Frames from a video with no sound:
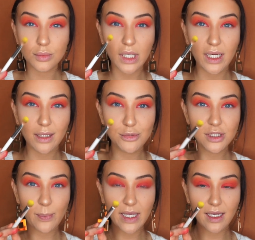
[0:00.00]
And I'm
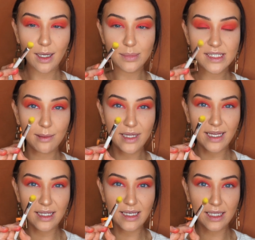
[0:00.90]
just picking up some of
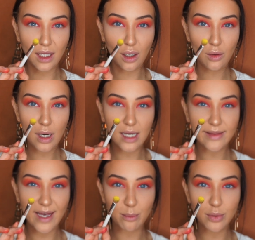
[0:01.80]
that yellow on
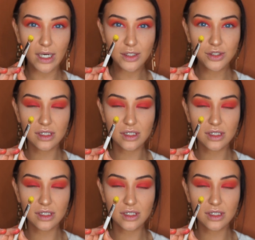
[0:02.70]
that brush.